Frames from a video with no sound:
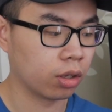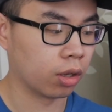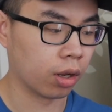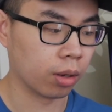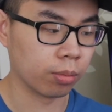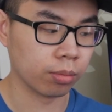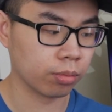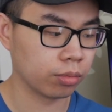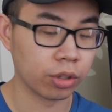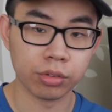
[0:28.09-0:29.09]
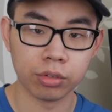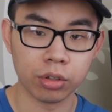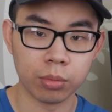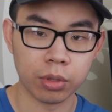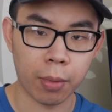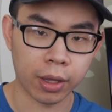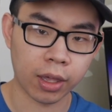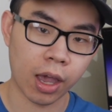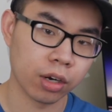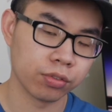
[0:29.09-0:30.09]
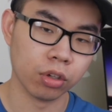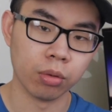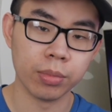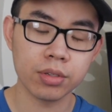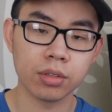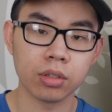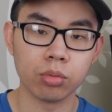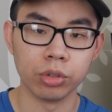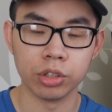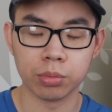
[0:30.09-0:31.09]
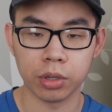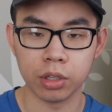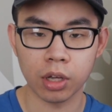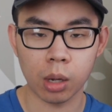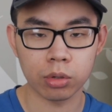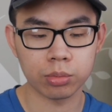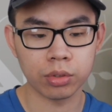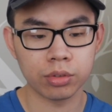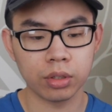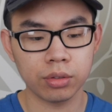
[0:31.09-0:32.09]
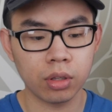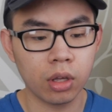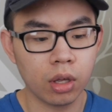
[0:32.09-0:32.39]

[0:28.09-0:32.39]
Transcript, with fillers: Um, this is going to be my cash flow business, which is my e commerce business.